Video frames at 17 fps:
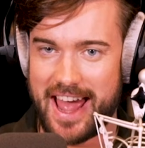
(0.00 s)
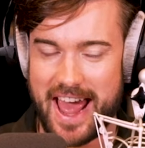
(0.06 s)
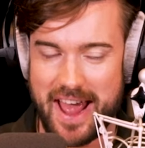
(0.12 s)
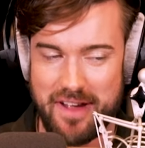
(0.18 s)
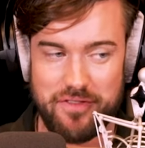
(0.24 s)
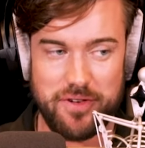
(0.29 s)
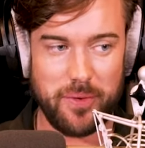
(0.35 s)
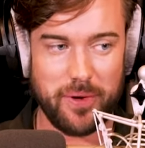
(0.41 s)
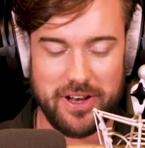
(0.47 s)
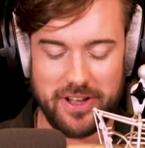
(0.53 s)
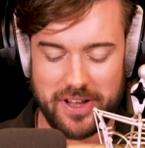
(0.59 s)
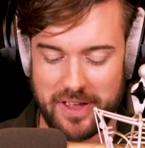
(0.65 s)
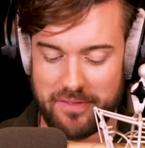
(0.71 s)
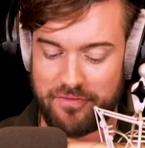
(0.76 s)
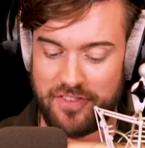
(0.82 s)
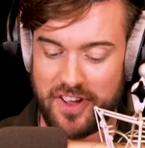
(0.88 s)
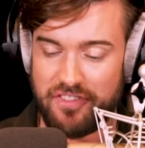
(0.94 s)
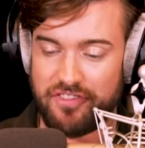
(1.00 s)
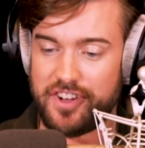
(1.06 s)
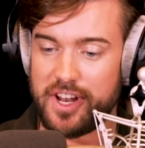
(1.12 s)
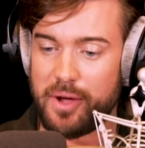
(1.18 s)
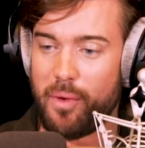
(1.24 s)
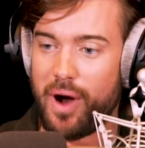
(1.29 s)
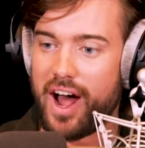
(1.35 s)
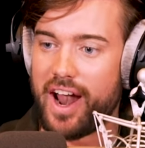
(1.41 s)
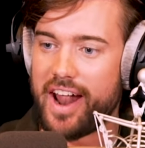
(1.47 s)
Everyone looking.
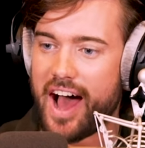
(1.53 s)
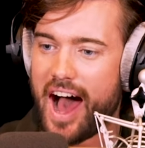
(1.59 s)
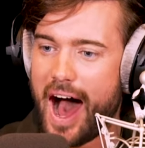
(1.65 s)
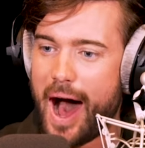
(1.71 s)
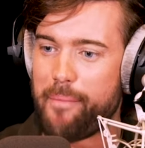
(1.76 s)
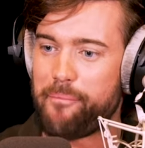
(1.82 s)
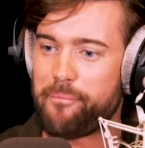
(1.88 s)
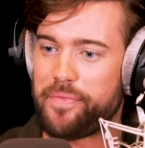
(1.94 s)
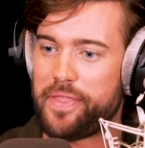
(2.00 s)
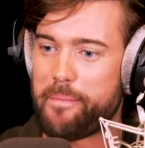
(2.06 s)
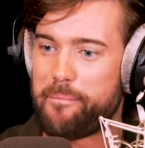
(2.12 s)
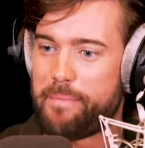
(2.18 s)
51 up the